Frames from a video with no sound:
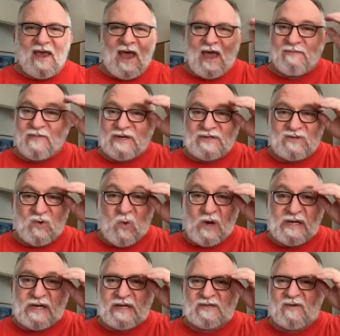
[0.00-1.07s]
I mean,
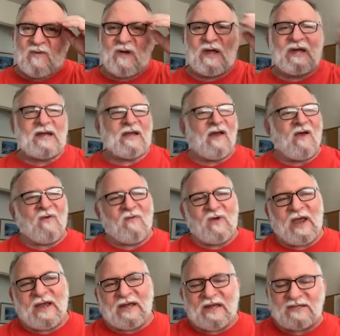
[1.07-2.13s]
2020
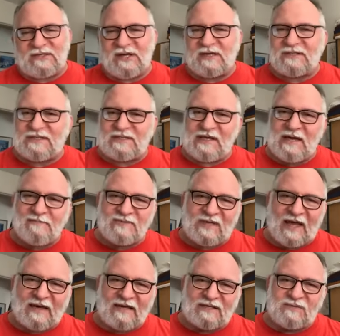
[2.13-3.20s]
already just seems
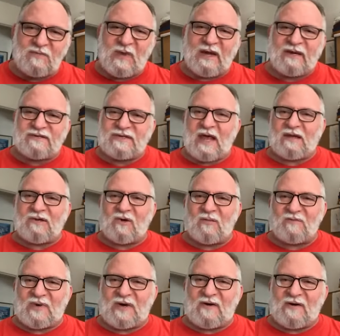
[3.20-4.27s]
like it's been a 10 year
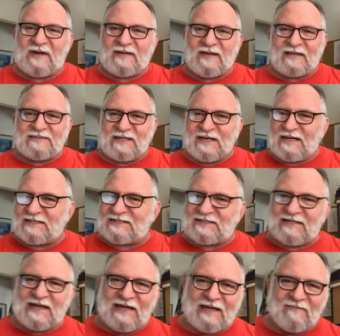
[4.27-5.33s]
period. Doesn't it
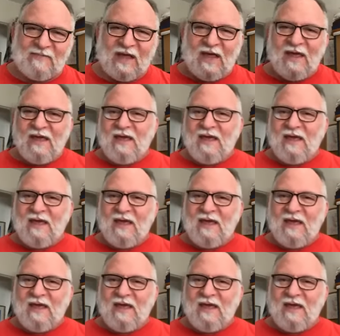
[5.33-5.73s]
seem?